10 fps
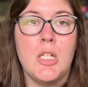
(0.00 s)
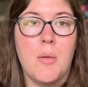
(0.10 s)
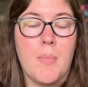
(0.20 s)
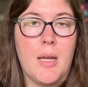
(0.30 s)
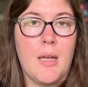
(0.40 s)

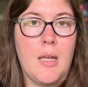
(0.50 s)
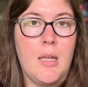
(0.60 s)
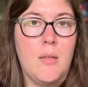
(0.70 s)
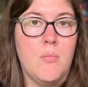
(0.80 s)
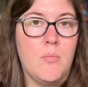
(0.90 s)
up
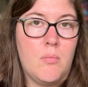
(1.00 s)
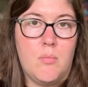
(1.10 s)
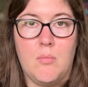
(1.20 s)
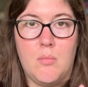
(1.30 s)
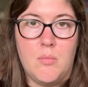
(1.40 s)
my
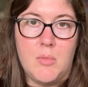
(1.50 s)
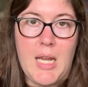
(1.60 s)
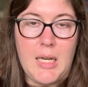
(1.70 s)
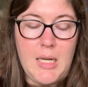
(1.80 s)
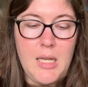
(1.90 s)

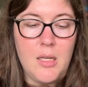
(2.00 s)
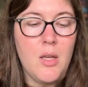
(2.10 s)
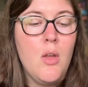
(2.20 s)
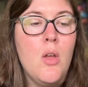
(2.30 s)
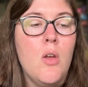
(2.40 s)
technique
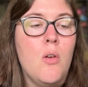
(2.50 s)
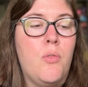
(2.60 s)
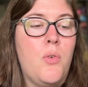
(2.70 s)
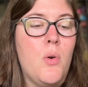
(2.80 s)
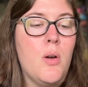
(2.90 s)

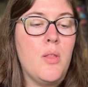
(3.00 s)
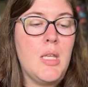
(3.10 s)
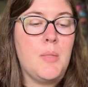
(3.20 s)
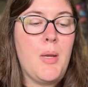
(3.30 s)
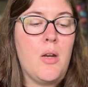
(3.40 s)
for
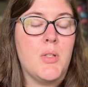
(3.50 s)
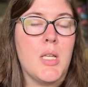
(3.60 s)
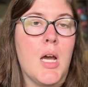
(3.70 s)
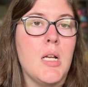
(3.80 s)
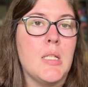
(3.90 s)
this pair of
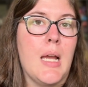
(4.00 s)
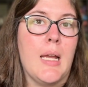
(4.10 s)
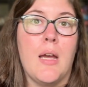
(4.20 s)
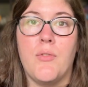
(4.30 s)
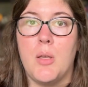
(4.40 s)
socks. I
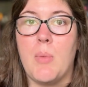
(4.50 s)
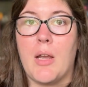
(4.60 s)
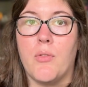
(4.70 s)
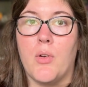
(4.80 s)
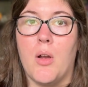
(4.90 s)
got
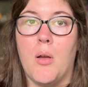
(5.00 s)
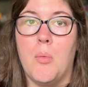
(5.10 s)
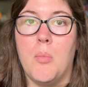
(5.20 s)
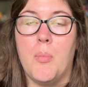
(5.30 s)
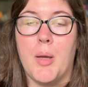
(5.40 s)
feedback
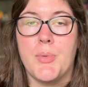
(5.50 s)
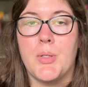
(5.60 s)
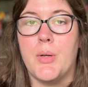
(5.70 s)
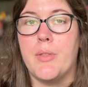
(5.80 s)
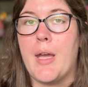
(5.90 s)
from
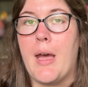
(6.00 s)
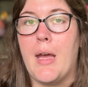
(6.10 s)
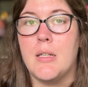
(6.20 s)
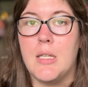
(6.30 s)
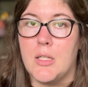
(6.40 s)
Pupster
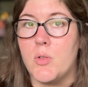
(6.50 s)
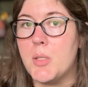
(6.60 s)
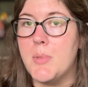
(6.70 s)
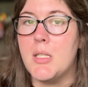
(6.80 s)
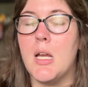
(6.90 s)
that his
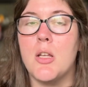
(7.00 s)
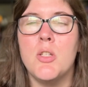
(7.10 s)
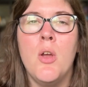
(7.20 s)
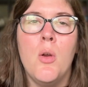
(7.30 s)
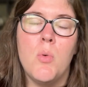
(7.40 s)
Christmas socks
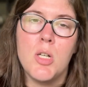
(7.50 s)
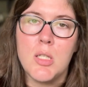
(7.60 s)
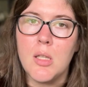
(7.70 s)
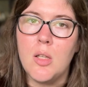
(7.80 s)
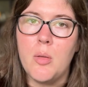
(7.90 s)
were
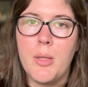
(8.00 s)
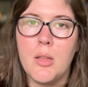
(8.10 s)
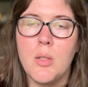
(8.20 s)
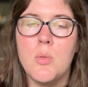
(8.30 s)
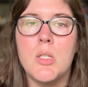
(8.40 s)
just a little bit
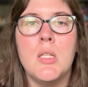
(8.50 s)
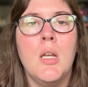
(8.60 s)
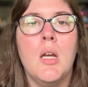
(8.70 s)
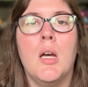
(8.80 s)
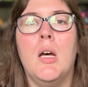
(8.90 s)
loose
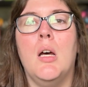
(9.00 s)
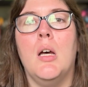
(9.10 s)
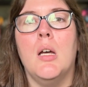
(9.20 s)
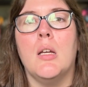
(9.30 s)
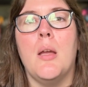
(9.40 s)

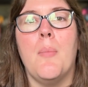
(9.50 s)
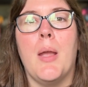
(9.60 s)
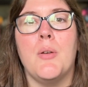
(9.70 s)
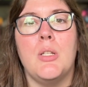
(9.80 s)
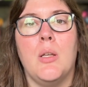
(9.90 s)

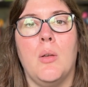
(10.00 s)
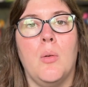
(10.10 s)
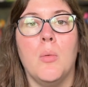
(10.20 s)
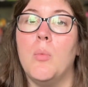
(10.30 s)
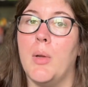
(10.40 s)
compared
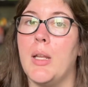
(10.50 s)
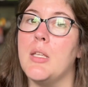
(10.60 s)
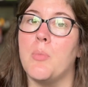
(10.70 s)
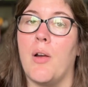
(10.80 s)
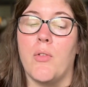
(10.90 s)
to what
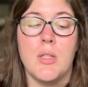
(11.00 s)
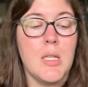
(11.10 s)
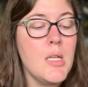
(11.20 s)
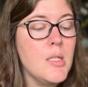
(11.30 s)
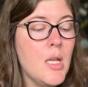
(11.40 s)
his preference
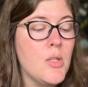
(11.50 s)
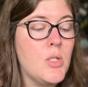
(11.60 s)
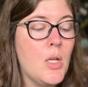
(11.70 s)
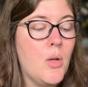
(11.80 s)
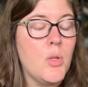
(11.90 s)
is. And
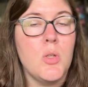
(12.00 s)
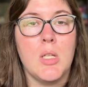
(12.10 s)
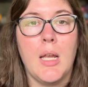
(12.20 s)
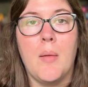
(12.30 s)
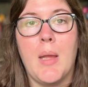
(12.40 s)
so
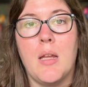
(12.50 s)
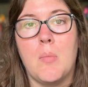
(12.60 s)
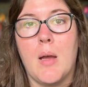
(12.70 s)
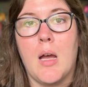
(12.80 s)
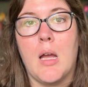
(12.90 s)
usually I make
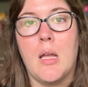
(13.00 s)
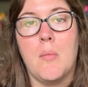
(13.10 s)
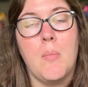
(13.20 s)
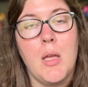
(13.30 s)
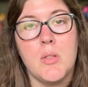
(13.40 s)
my
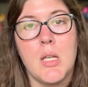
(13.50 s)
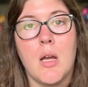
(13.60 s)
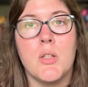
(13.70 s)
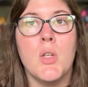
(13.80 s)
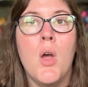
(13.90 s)
male
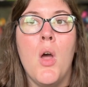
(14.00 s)
socks